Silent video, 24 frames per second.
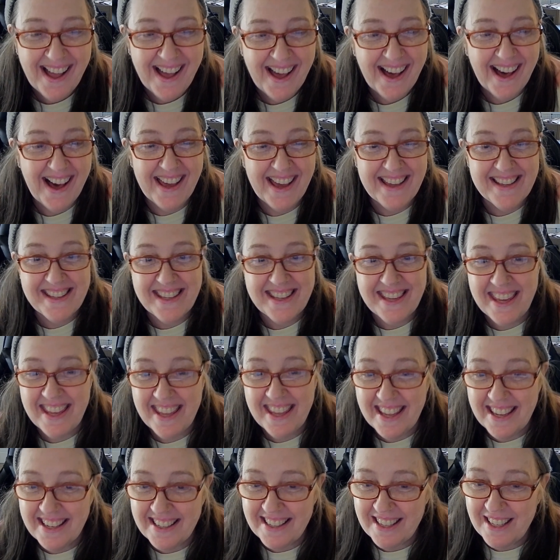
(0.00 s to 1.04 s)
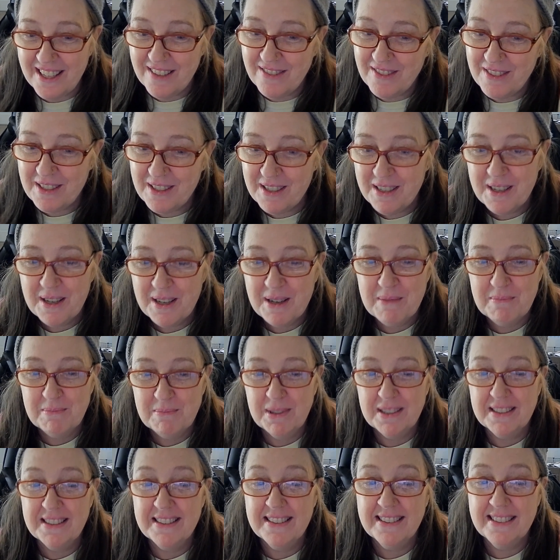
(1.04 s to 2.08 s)
I can't even
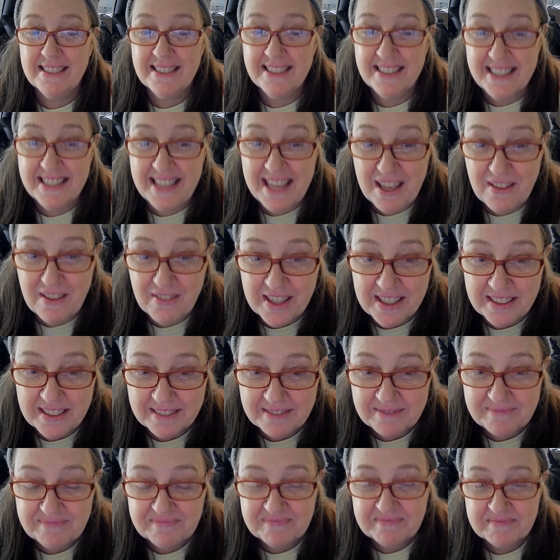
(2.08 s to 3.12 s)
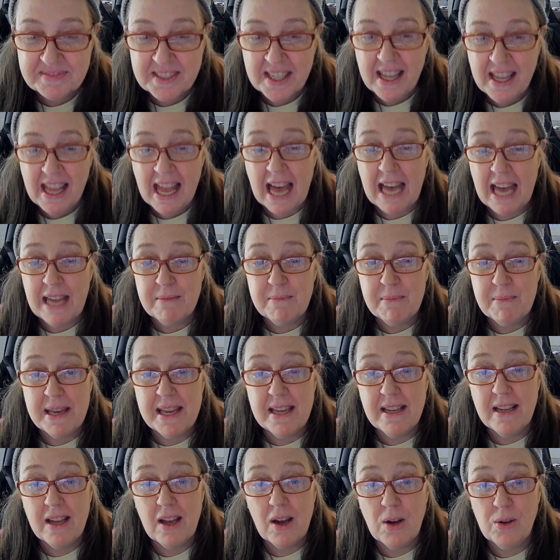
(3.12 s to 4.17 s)
believe it. I may
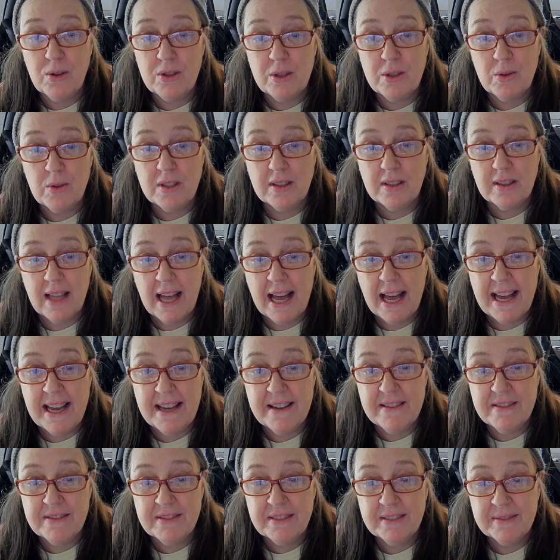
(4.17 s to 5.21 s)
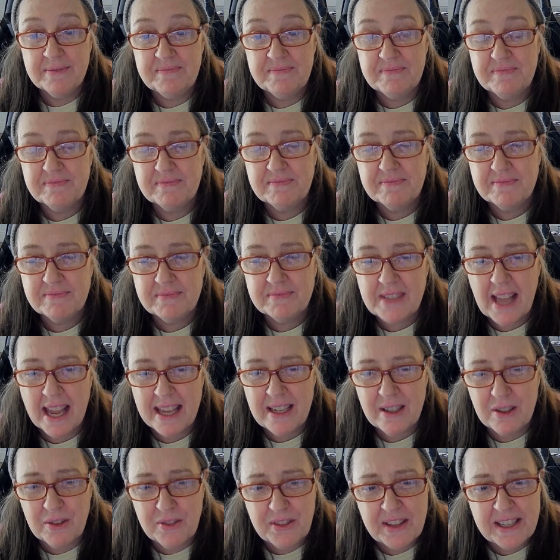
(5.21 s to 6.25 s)
go do a live. I
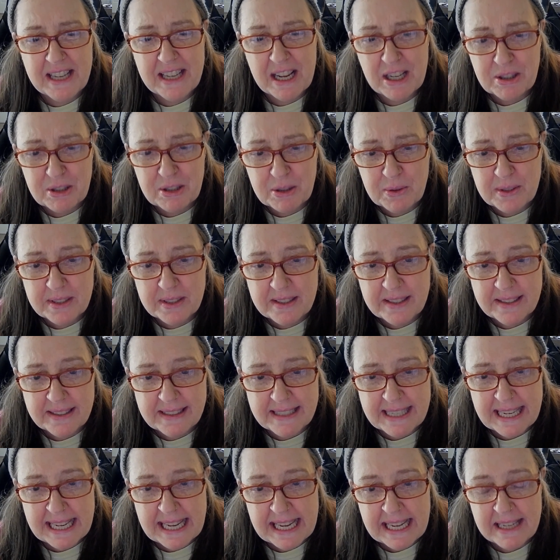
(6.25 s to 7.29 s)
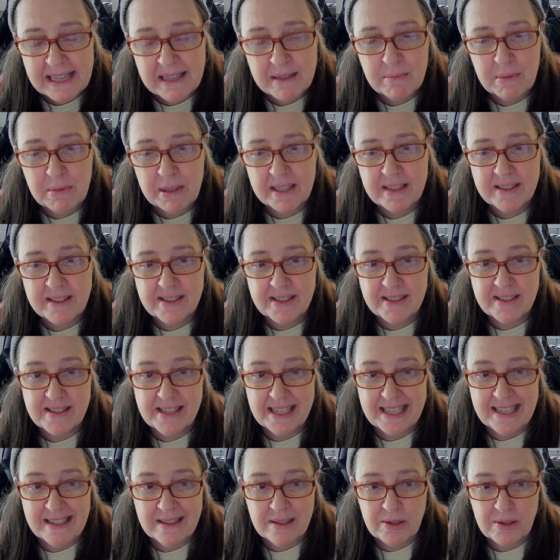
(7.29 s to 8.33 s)
don't think I'll do it today because it's
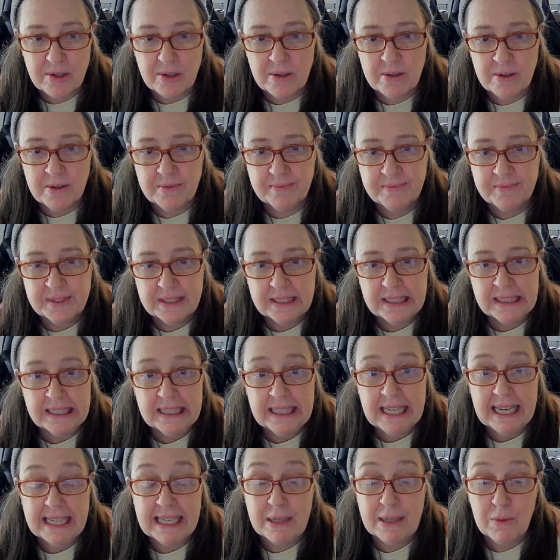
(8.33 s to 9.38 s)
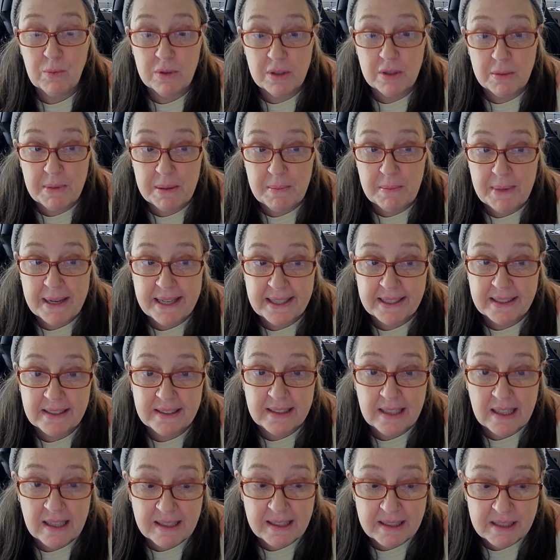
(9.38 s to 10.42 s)
Easter and I will be back in the
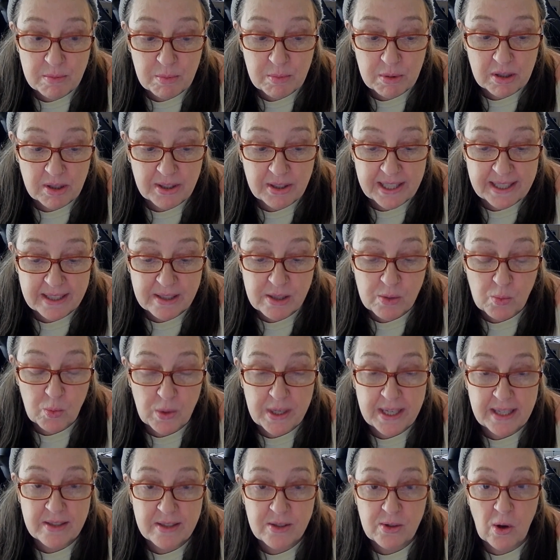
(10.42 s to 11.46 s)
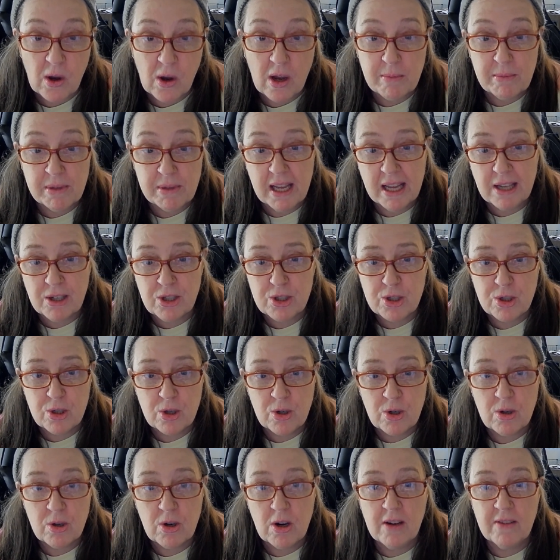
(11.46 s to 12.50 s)
hospital next week, so I'm not
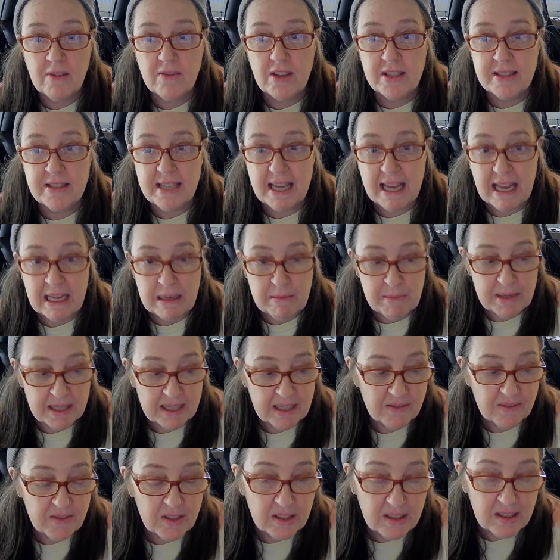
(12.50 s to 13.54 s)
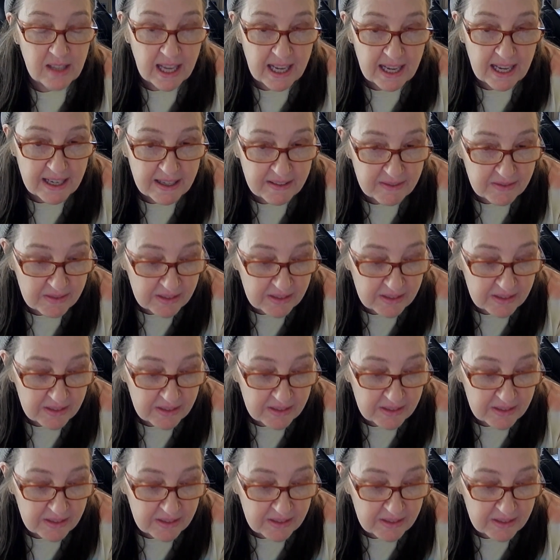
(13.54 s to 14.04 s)
sure of the timing of the live.